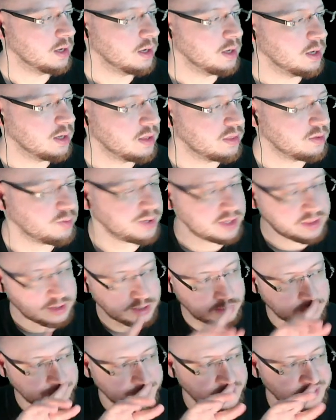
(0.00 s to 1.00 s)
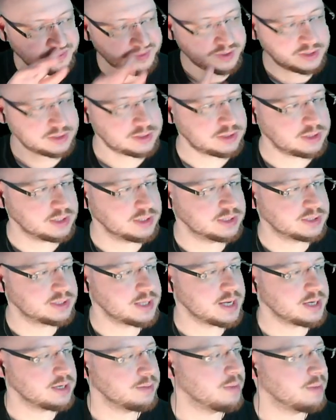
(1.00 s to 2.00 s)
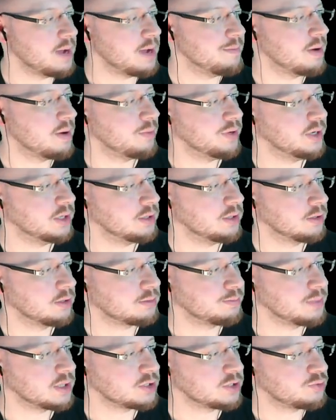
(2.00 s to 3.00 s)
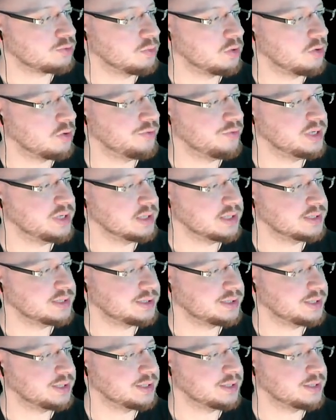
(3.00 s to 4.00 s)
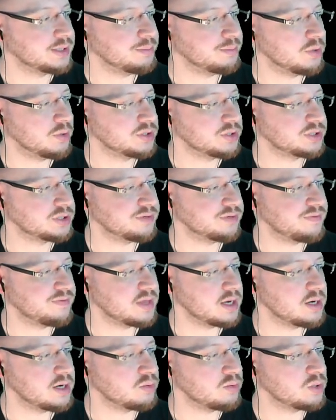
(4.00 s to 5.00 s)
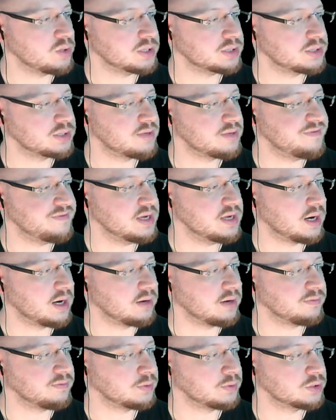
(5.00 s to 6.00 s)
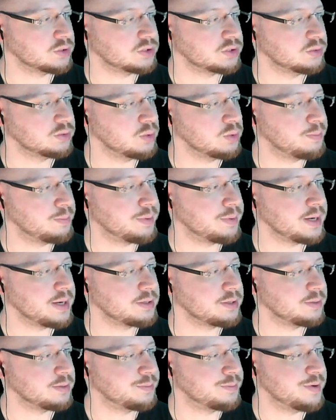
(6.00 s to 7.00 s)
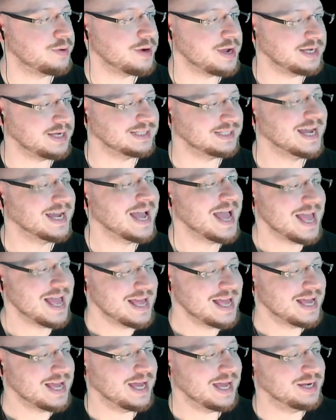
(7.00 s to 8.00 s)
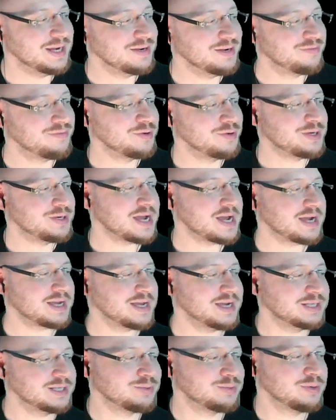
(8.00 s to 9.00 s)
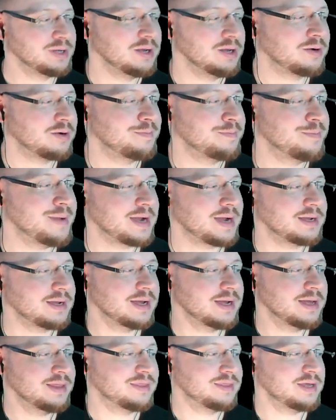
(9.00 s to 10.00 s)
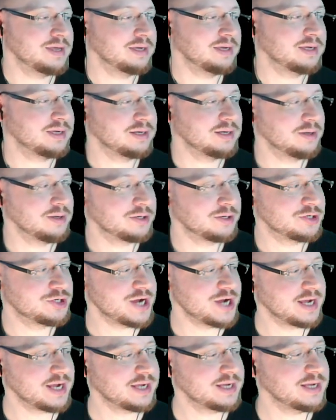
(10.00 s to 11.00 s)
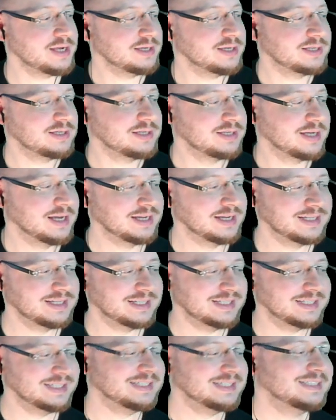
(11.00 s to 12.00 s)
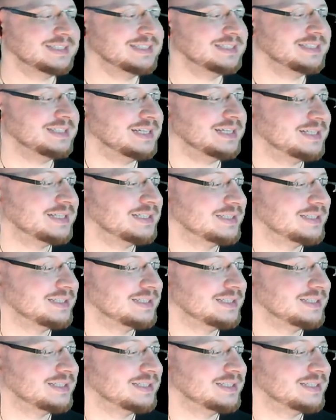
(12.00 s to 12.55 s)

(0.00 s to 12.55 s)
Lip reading: The weird thing about Myst is that in my memory it looked much more realistic and immersive than it was. The VR version will break your brain, and in a few decades we'll look back and think it looked janky. Yeah.